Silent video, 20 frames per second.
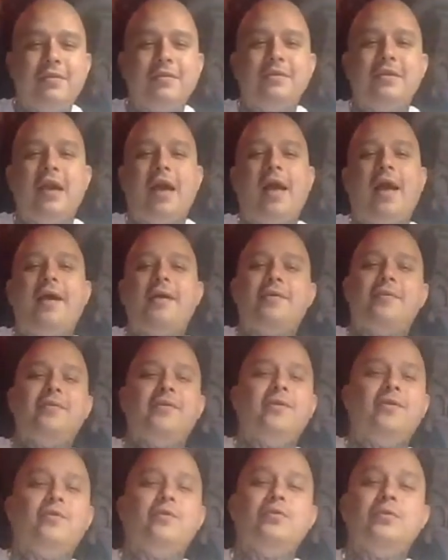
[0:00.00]
I don't
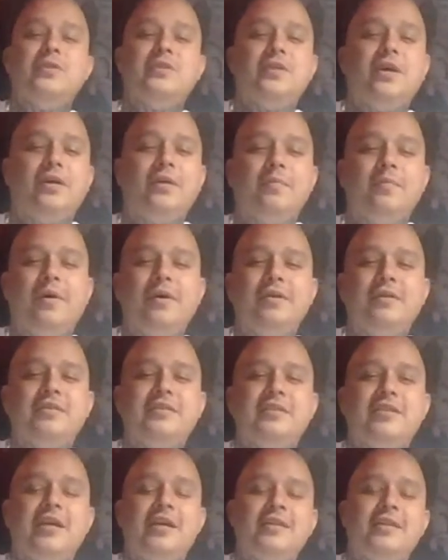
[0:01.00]
know who he's talking about. He's
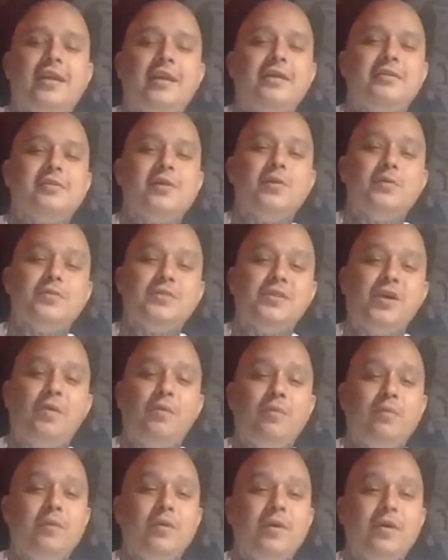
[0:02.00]
saying that